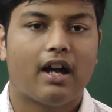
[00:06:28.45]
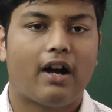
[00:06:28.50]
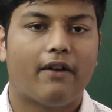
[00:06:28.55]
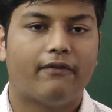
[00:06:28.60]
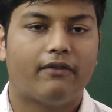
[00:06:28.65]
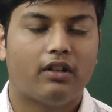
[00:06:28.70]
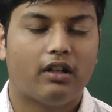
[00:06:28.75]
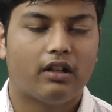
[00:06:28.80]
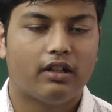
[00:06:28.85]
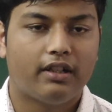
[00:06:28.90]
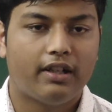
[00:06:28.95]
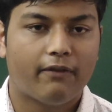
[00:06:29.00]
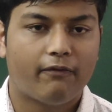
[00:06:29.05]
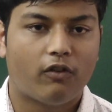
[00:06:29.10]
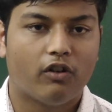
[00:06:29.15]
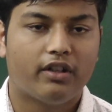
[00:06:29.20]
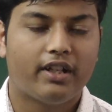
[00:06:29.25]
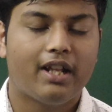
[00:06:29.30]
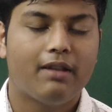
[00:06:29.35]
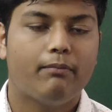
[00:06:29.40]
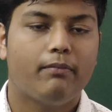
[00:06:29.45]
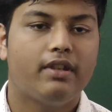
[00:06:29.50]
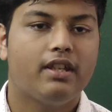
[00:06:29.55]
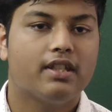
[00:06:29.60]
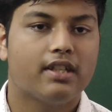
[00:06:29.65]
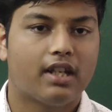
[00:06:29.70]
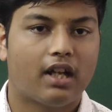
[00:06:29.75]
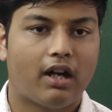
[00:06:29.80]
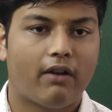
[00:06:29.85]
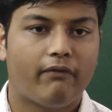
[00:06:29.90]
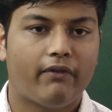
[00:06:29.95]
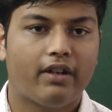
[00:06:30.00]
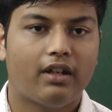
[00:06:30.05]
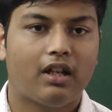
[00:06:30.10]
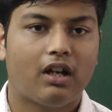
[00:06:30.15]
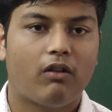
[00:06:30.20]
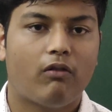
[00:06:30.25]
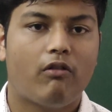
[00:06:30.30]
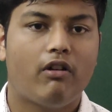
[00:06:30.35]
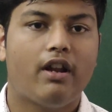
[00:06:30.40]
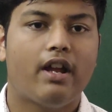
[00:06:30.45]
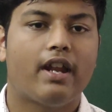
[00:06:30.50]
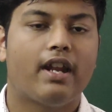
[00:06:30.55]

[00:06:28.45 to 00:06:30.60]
for 10 minutes and half an hour,